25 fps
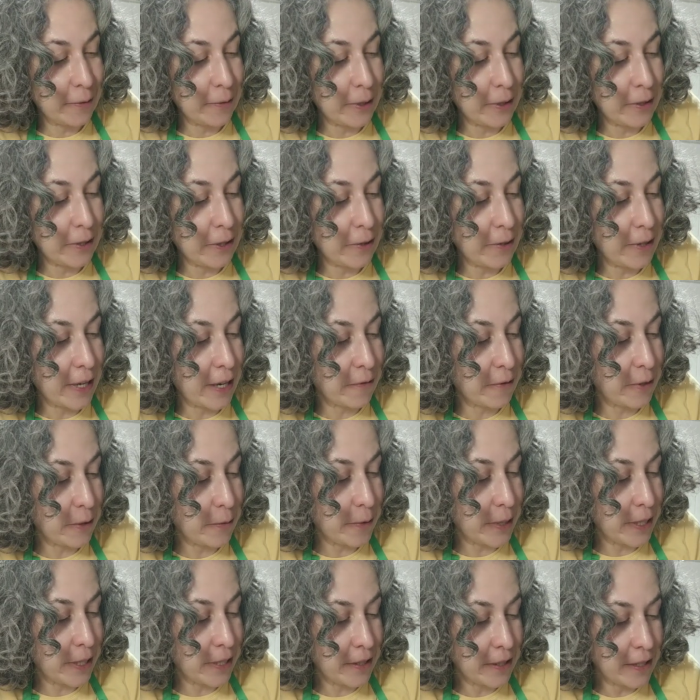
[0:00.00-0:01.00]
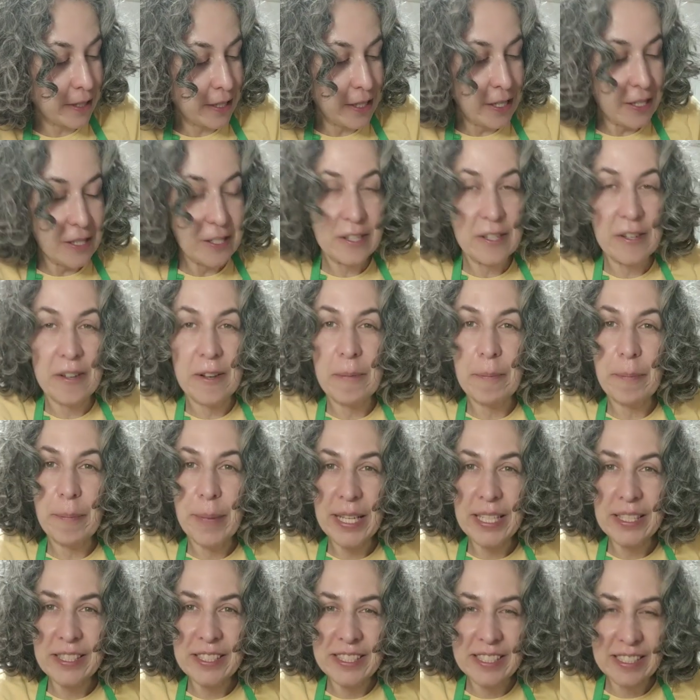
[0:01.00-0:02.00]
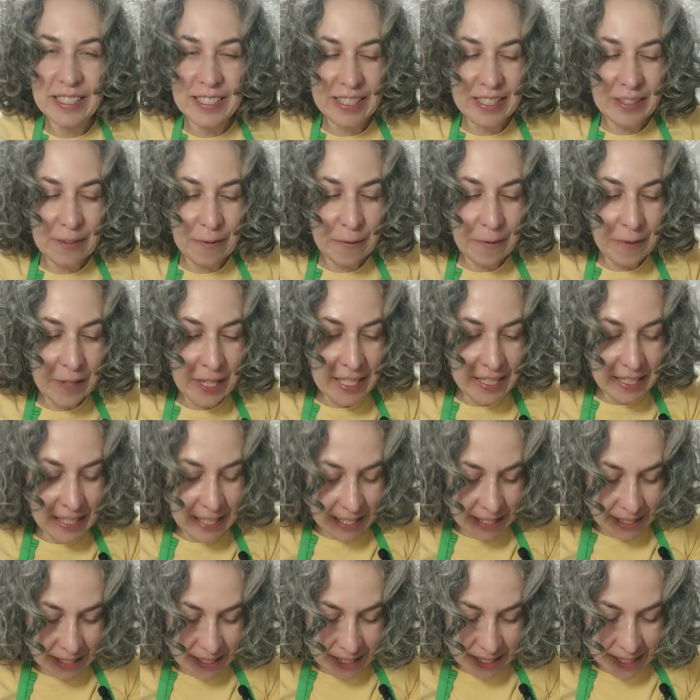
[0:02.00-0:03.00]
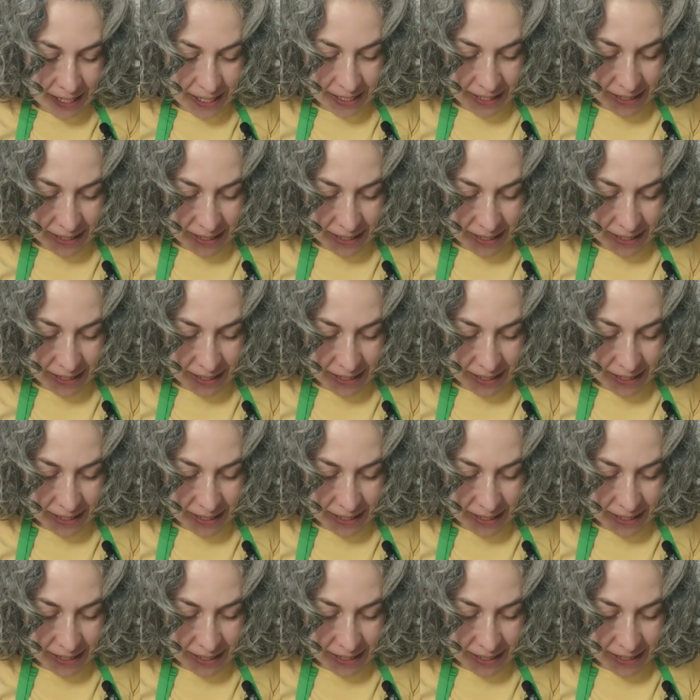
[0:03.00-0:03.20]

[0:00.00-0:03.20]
fall off the edge. I don't know. It'll be interesting.